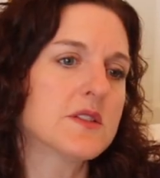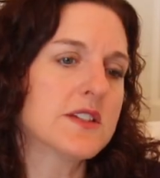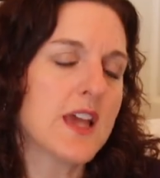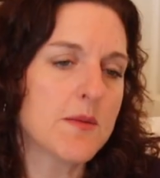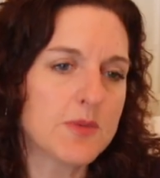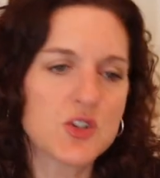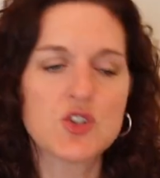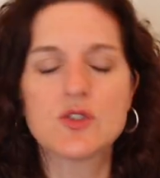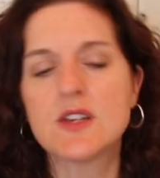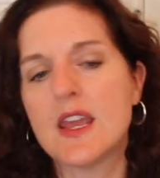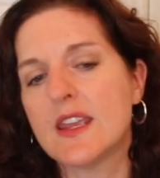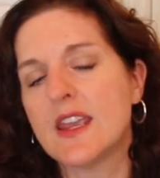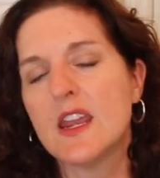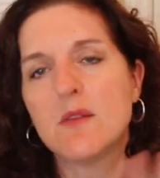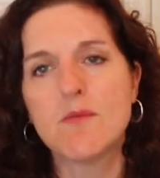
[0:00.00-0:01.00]
temperature
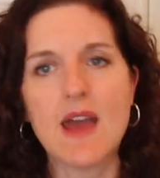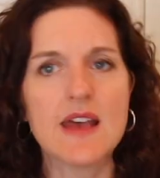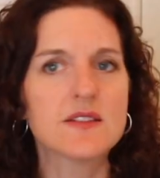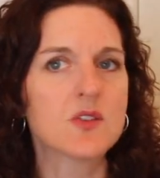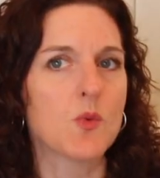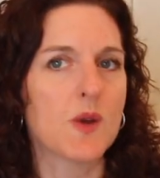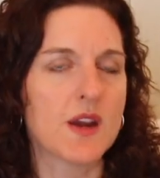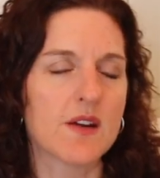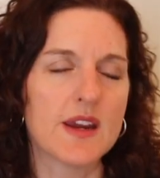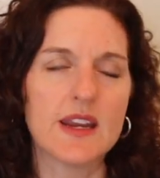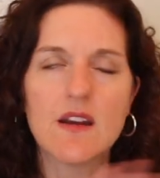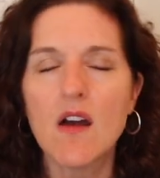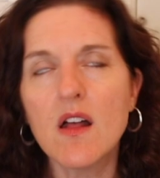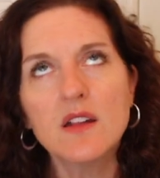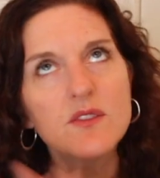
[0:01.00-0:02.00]
taking, mask
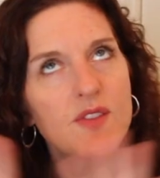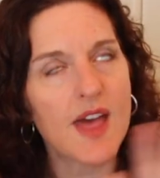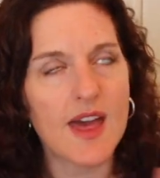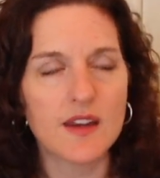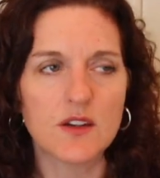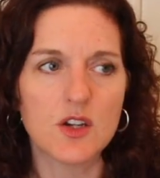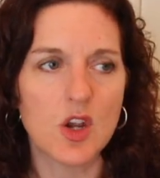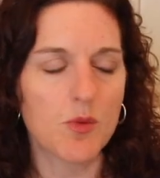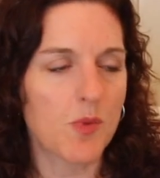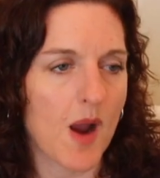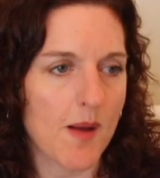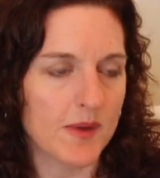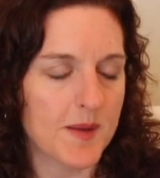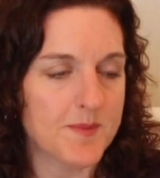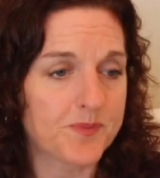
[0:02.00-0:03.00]
wearing, all of that, no
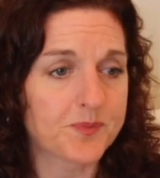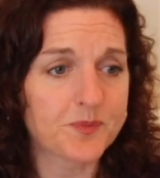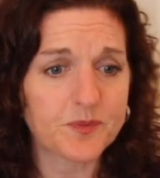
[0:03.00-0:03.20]
problem.